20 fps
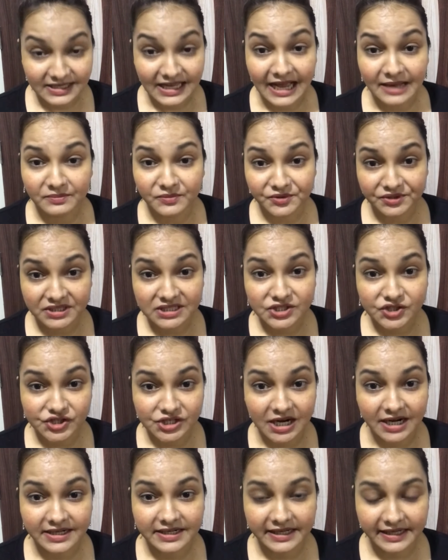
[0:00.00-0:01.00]
I'm gonna
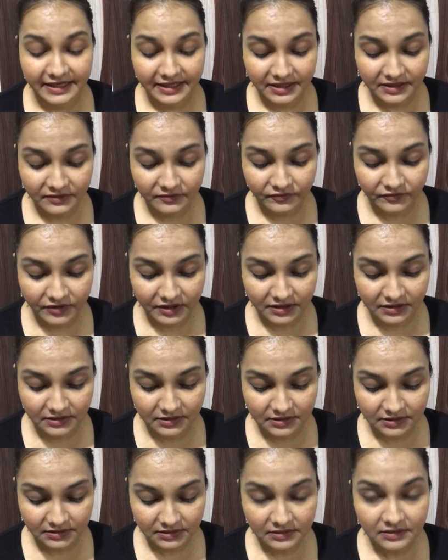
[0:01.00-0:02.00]
start in
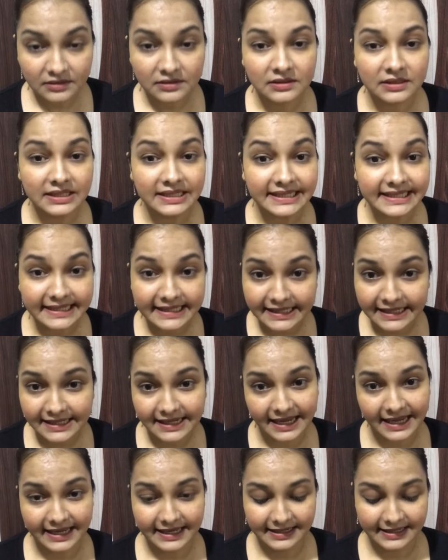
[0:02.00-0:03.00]
with the green
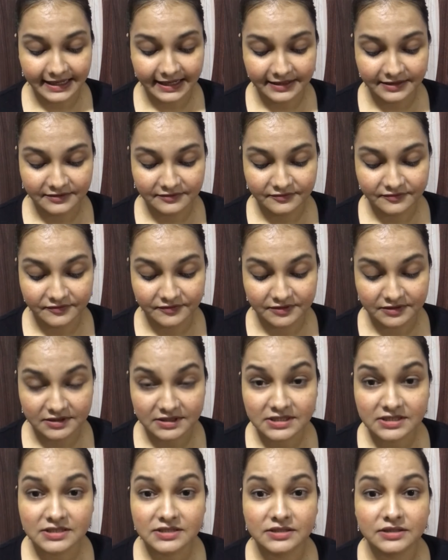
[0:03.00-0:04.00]
eyeliner
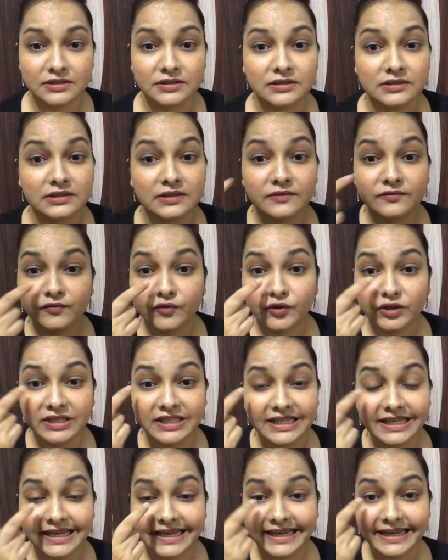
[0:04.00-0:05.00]
first for
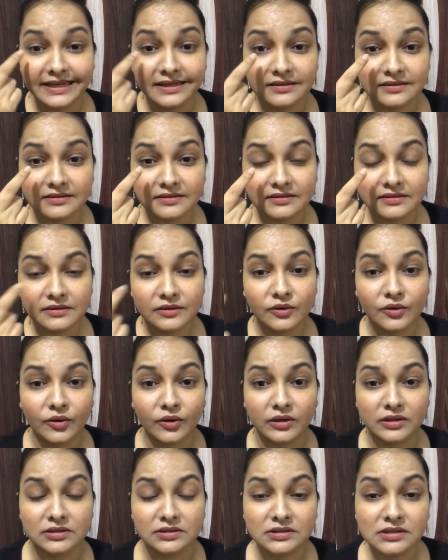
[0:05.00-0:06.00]
the inner
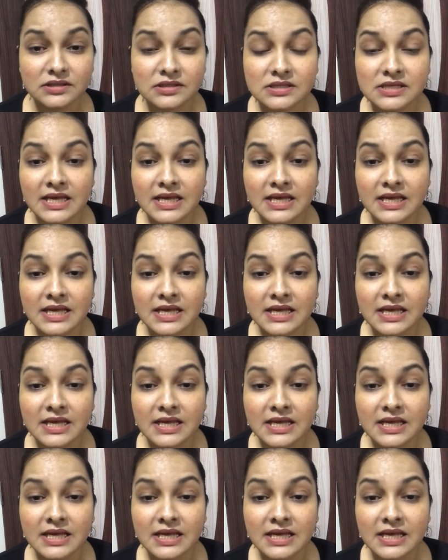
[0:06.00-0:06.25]
corners,